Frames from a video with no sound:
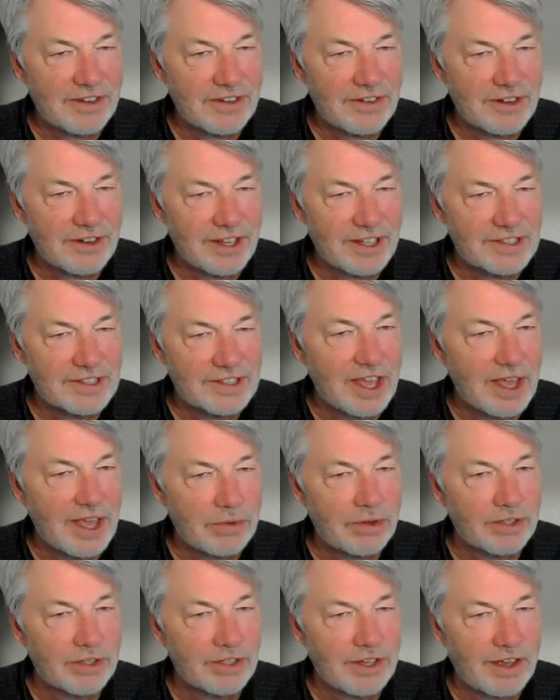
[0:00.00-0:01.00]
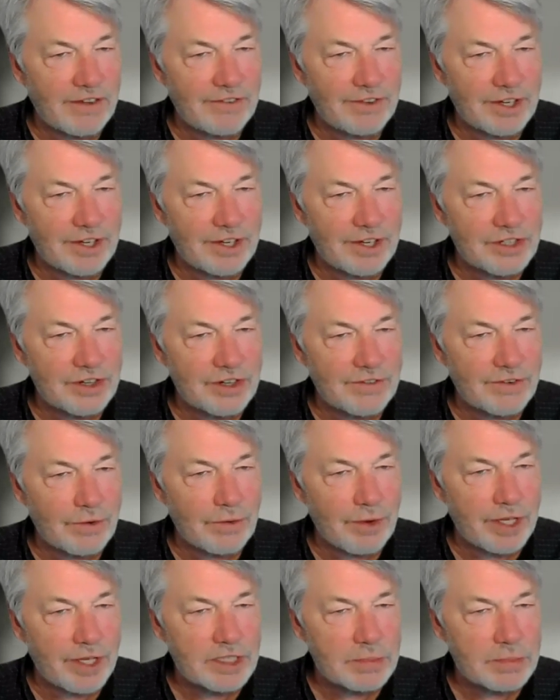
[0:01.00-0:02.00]
your example and definition of
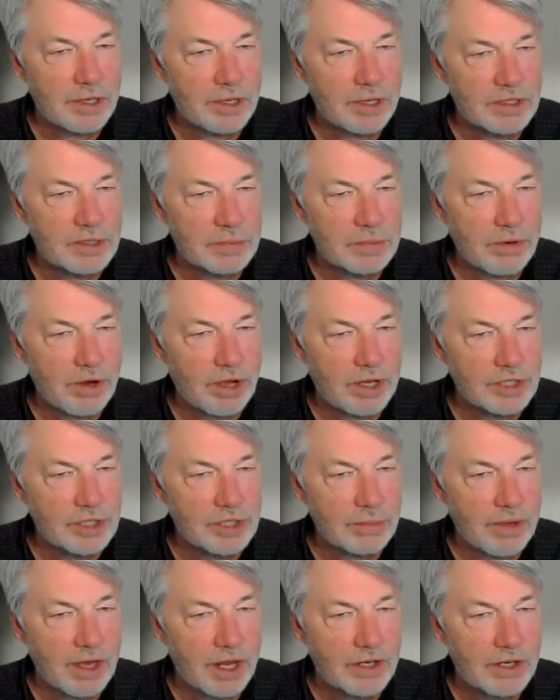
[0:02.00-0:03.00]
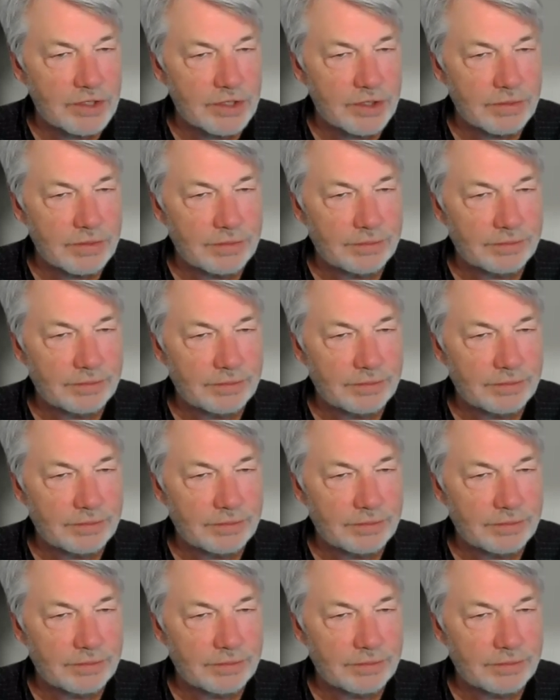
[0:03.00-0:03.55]
a white space project manager.